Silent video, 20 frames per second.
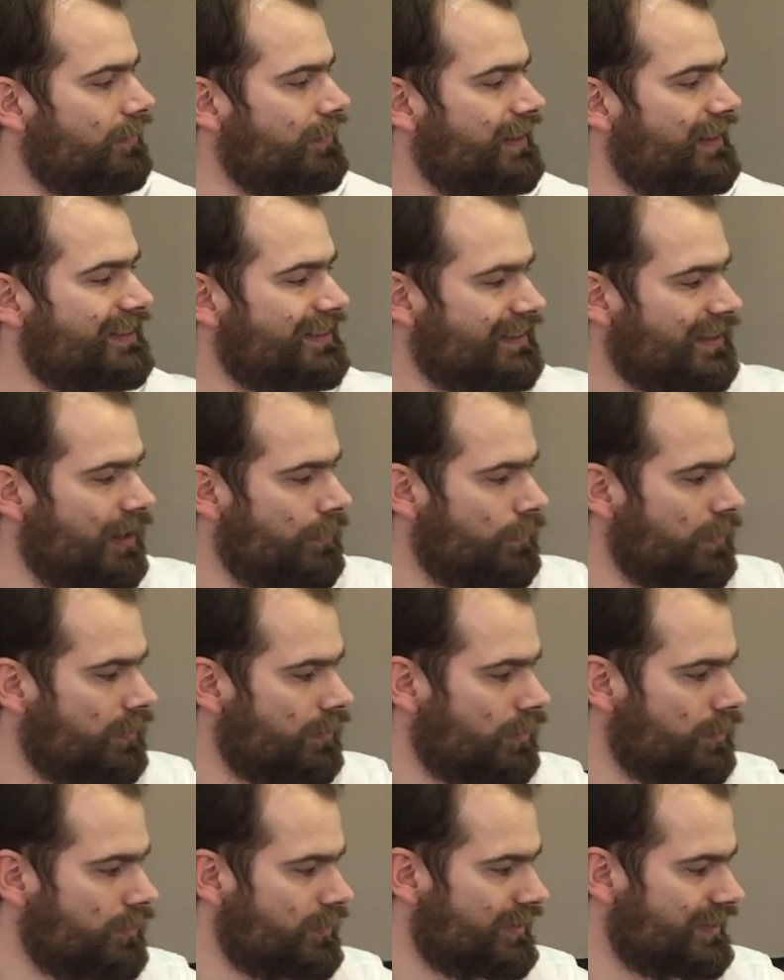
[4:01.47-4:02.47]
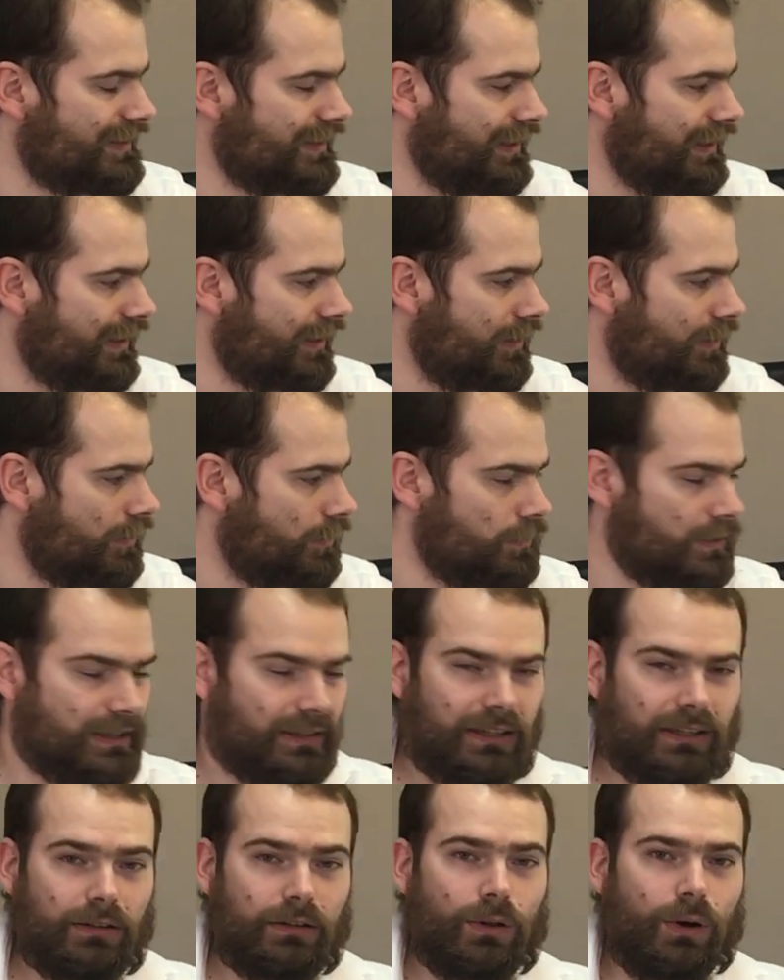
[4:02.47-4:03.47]
This number looks like
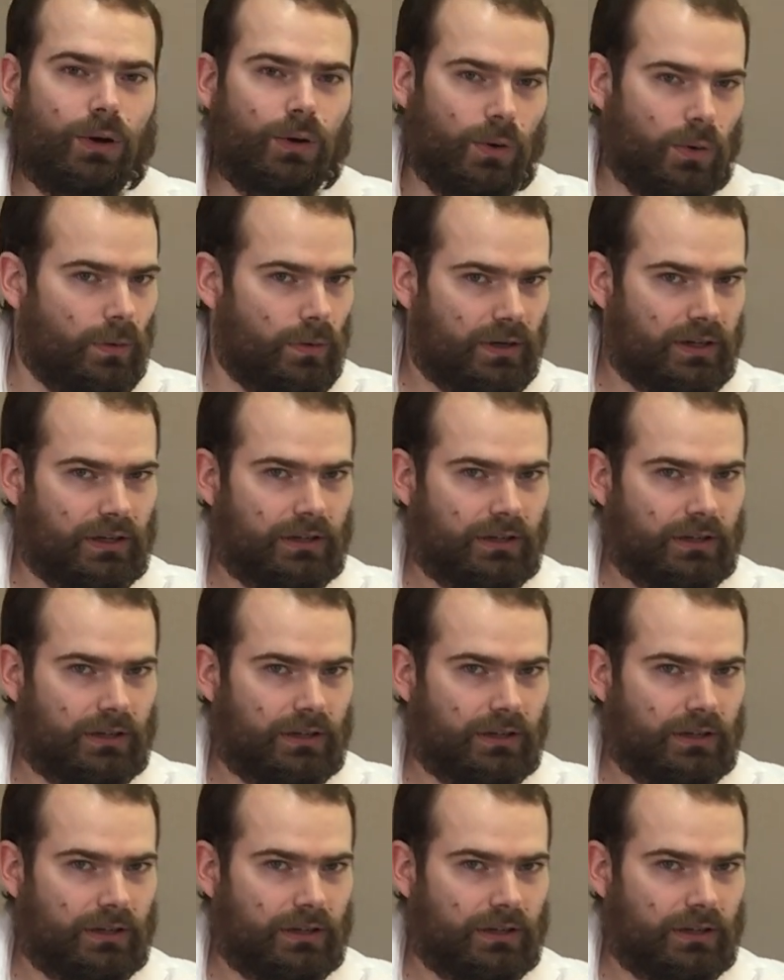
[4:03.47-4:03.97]
really low.